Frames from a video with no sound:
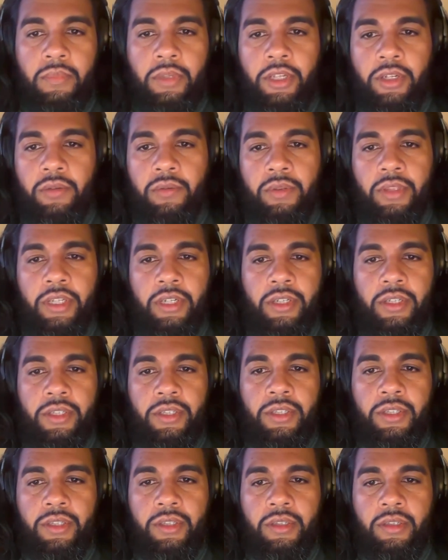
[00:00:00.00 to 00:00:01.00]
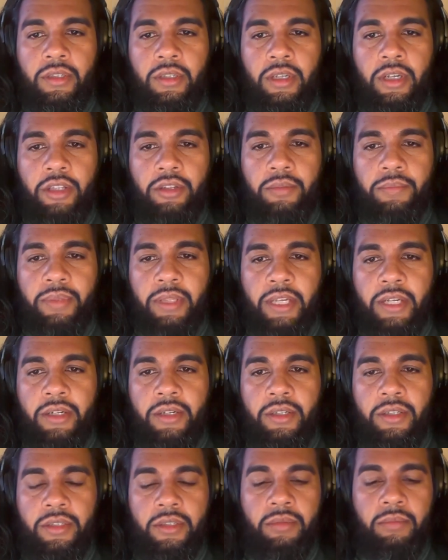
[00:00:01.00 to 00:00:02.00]
There's other
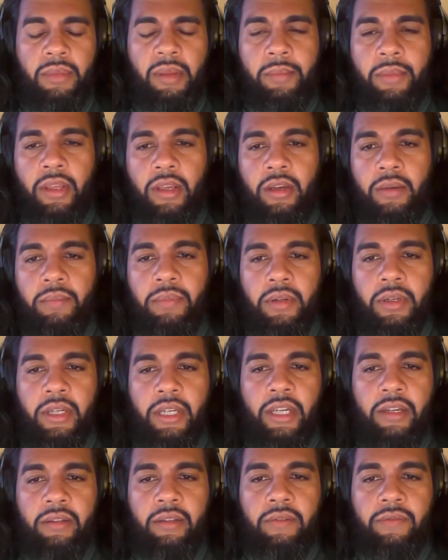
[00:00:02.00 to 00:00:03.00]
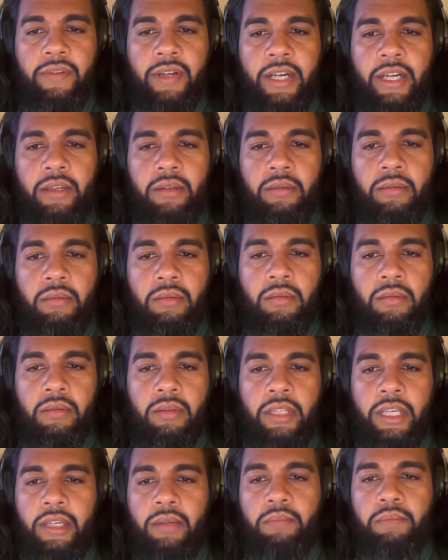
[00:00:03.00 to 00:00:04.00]
players, maybe I put Netlify,
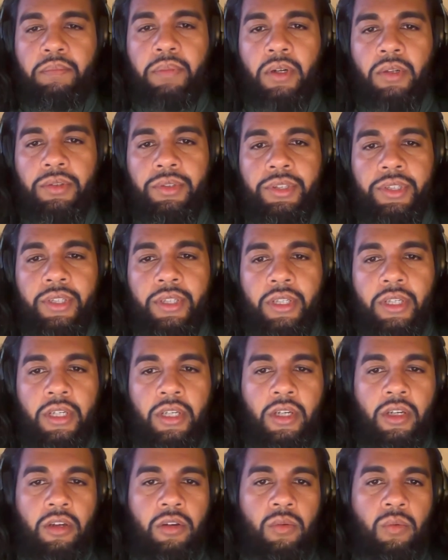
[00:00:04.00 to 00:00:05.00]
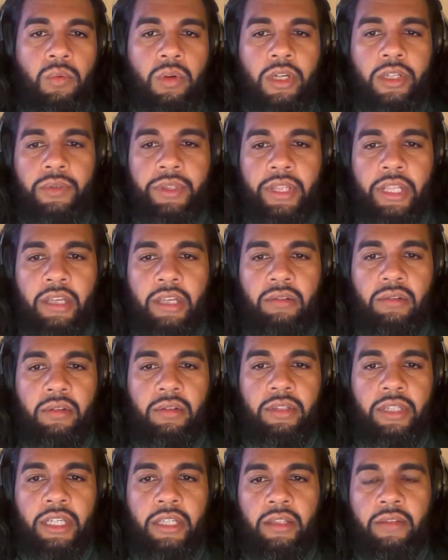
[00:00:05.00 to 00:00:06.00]
like Bolt works with
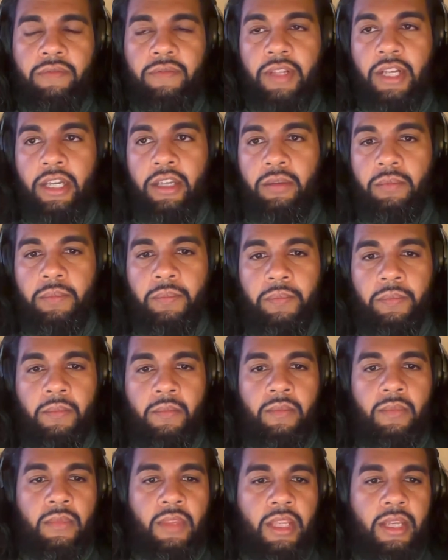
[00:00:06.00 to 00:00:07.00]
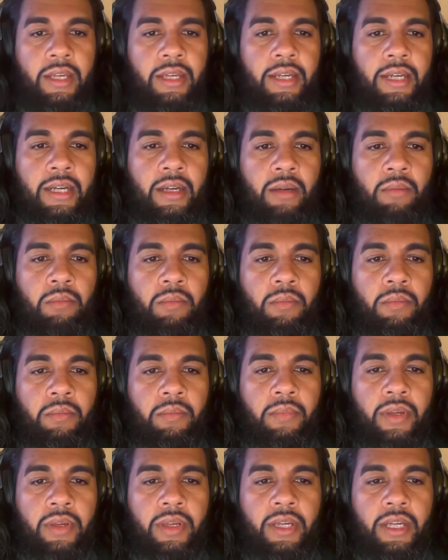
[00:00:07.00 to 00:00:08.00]
Netlify.
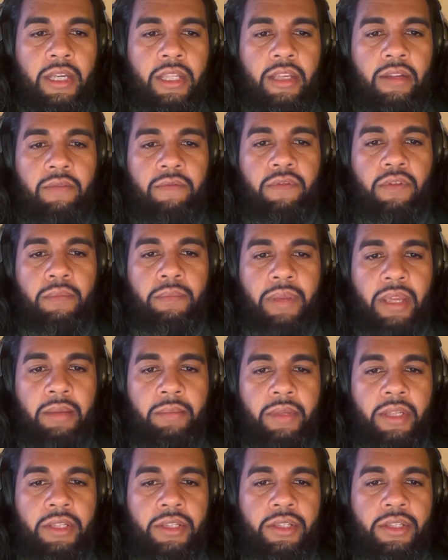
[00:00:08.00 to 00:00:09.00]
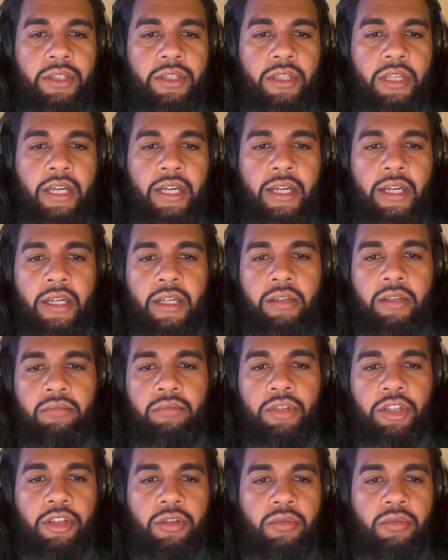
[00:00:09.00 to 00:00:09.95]
And then for payments, I